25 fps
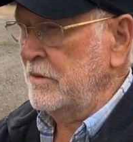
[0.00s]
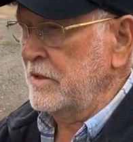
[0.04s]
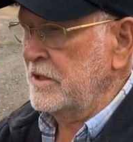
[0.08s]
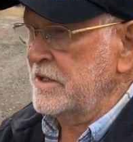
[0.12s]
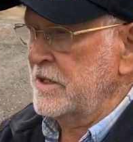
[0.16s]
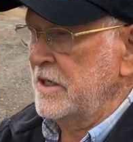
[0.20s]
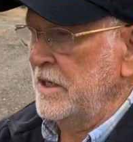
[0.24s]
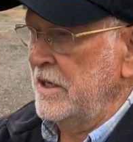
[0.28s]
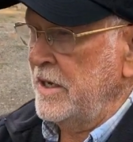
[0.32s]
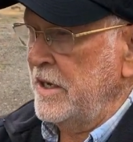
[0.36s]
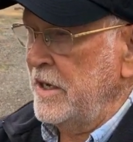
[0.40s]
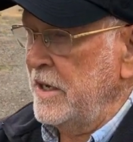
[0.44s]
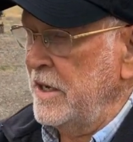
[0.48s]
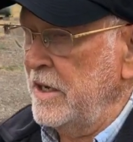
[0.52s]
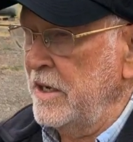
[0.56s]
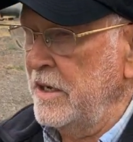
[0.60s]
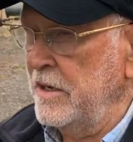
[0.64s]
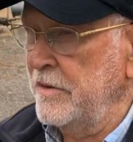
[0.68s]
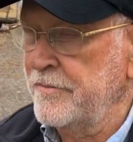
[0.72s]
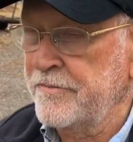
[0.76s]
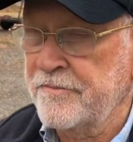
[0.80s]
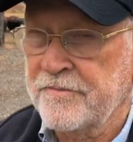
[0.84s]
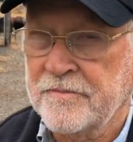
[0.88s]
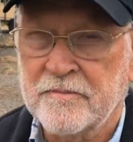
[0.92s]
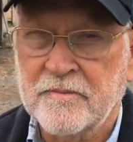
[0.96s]
I said, hey,
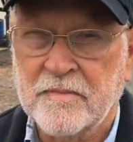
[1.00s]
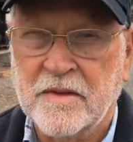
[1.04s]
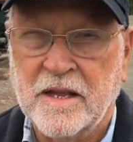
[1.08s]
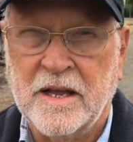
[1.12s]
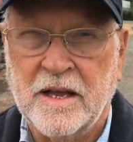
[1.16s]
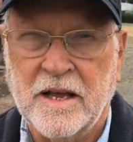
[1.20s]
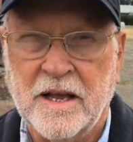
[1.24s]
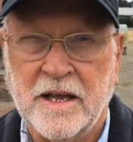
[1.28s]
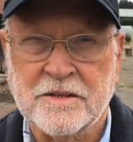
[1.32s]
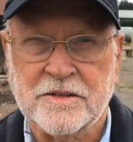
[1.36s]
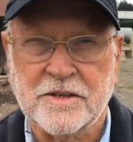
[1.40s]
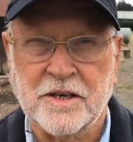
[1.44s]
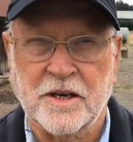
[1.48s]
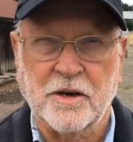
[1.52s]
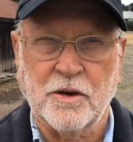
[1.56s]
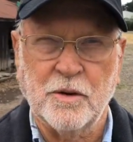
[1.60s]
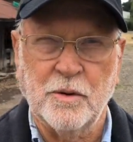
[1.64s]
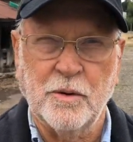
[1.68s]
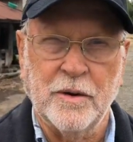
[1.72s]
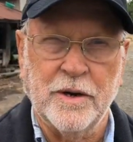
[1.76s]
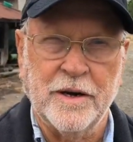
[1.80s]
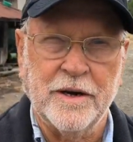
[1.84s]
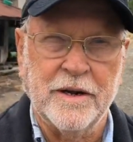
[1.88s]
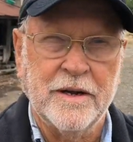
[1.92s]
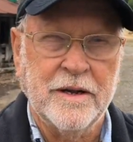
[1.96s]
how's it
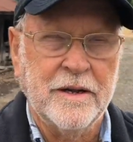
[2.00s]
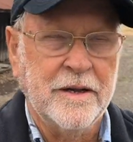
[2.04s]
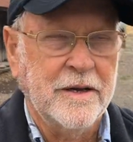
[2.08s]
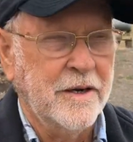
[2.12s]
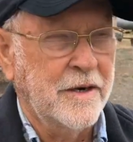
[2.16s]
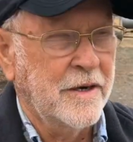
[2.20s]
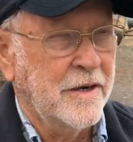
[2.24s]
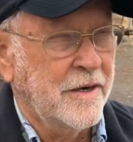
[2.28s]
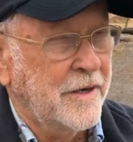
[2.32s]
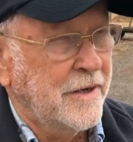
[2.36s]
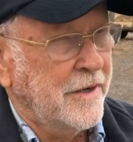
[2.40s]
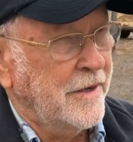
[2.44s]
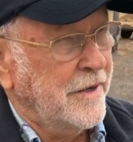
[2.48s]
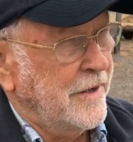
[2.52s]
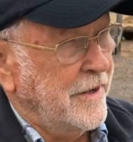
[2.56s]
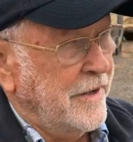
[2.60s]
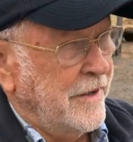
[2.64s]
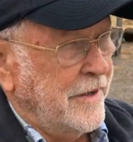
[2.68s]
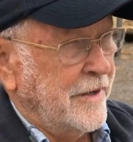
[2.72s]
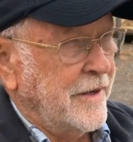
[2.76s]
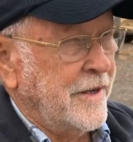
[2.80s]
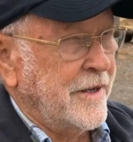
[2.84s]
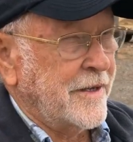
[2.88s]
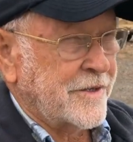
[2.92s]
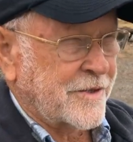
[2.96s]
going?
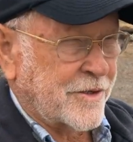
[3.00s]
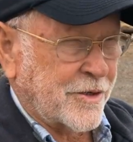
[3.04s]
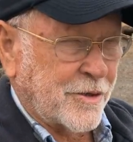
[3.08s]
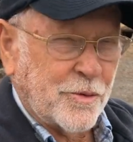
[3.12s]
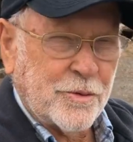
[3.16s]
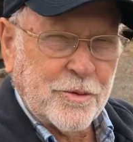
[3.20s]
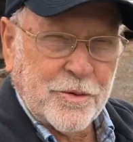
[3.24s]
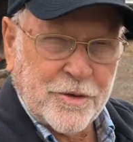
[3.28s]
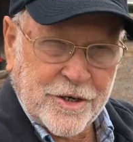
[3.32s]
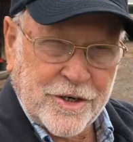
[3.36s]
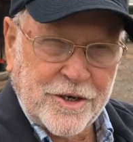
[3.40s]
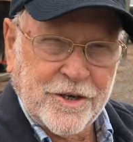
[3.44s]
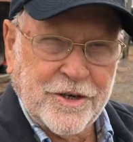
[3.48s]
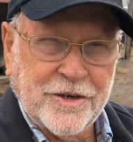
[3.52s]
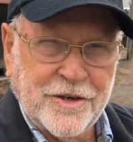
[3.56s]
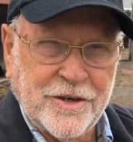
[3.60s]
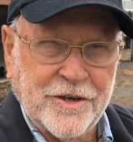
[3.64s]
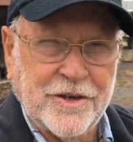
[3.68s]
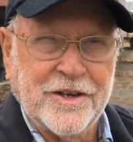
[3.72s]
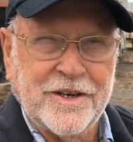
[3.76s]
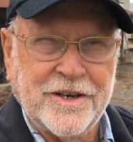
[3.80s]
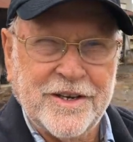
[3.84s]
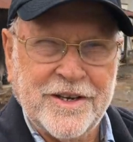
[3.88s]
It's going good.